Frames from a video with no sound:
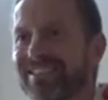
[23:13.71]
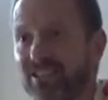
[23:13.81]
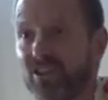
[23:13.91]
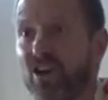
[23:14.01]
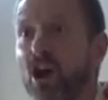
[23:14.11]

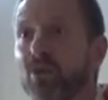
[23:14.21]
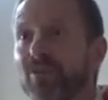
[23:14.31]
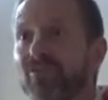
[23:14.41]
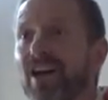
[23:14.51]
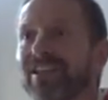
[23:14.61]
It's a karma
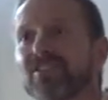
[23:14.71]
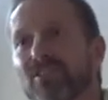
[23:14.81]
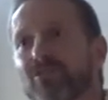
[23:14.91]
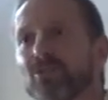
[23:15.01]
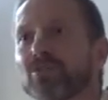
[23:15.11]
file, it's the
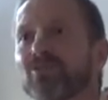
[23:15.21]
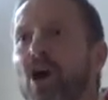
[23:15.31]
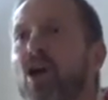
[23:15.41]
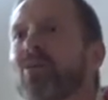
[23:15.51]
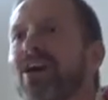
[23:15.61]
fruit of
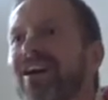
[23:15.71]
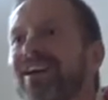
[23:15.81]
karma.